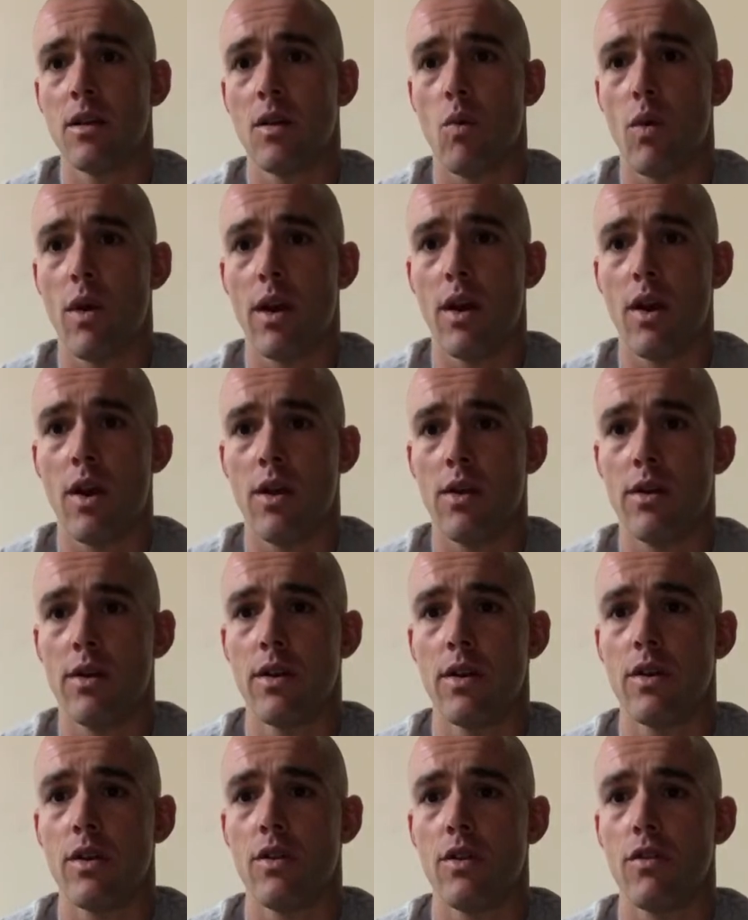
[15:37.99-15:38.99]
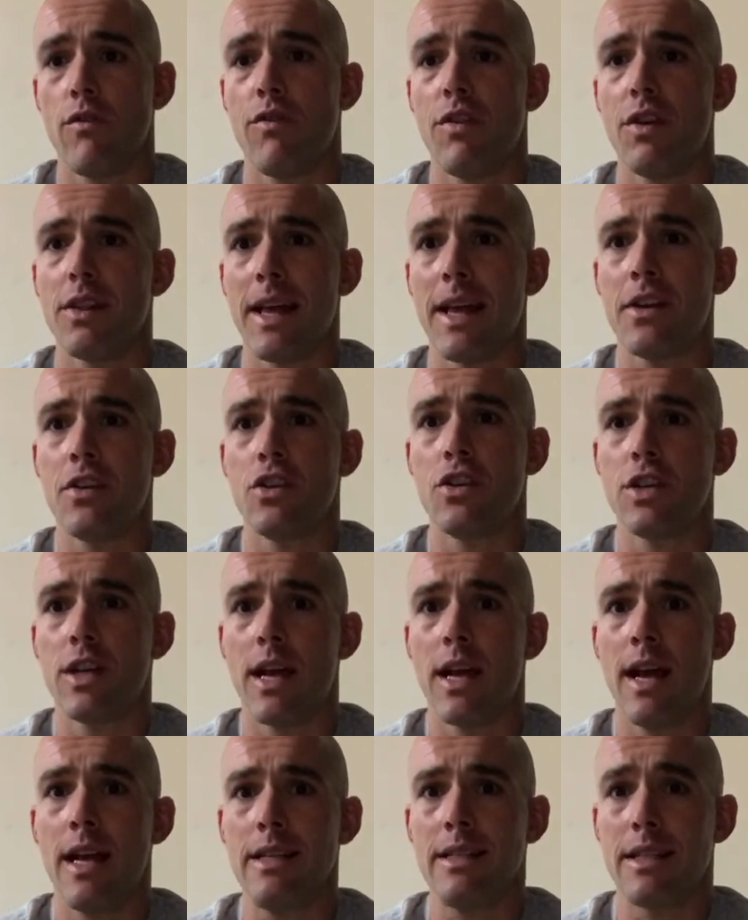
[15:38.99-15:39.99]
where you feel
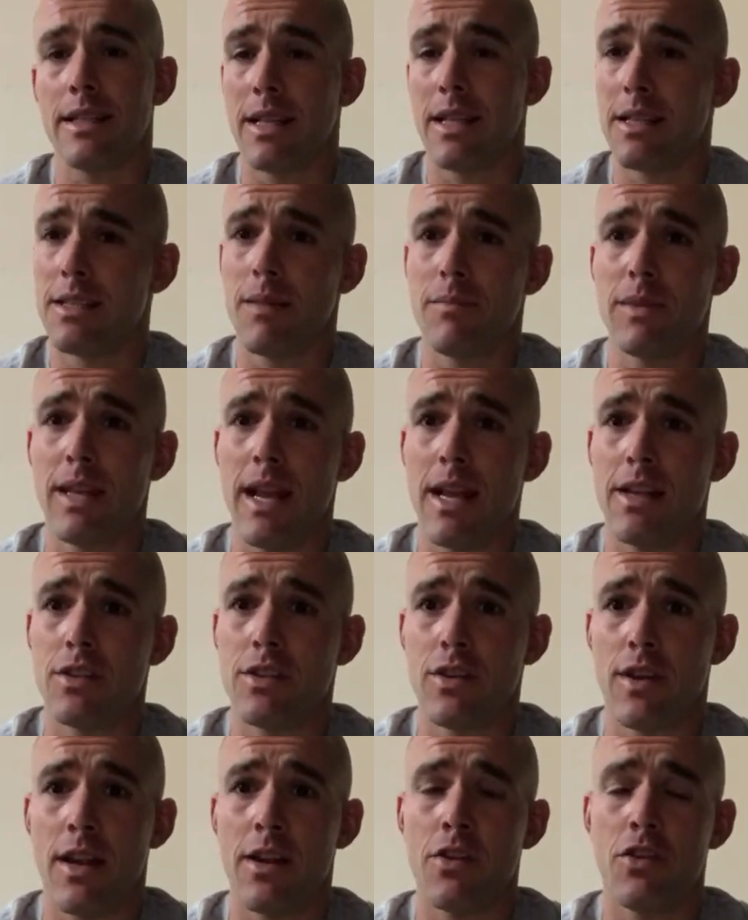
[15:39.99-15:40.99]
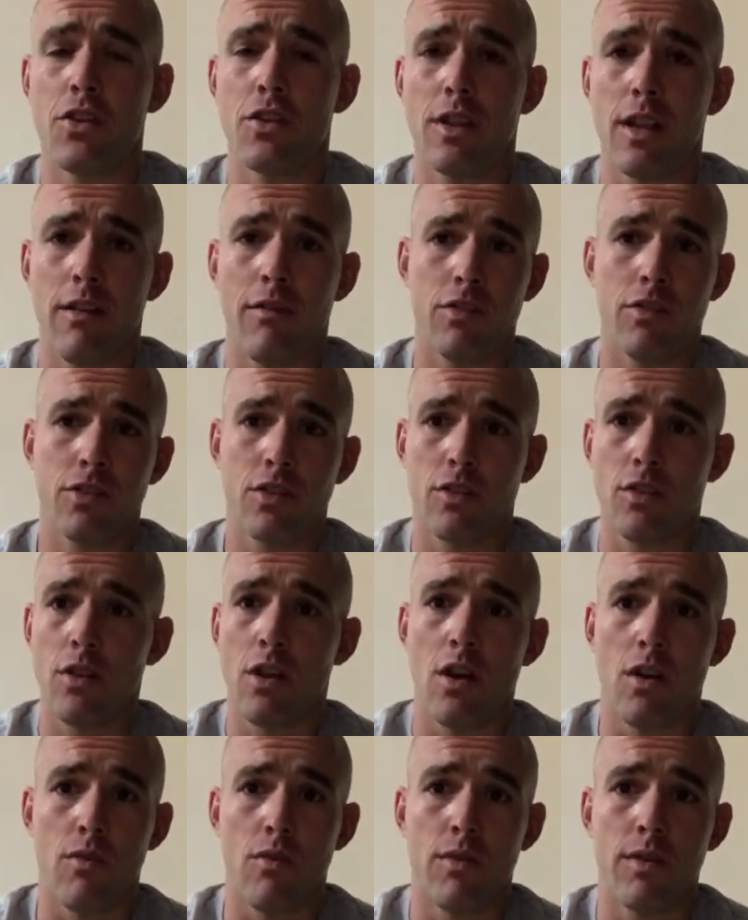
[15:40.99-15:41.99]
energized, and then some days your energy levels are
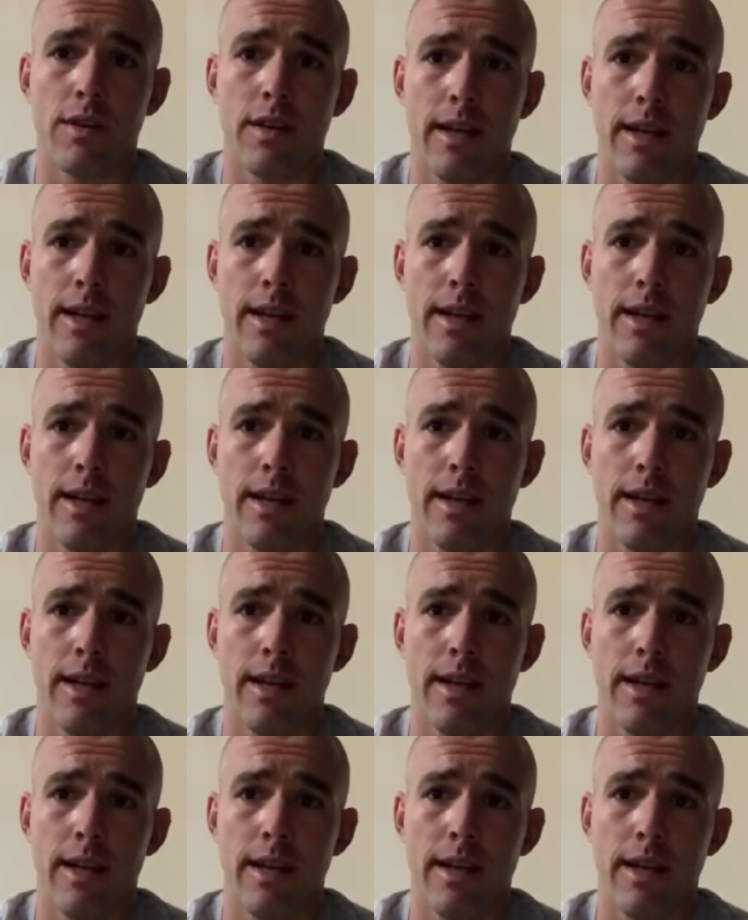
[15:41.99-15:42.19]
low.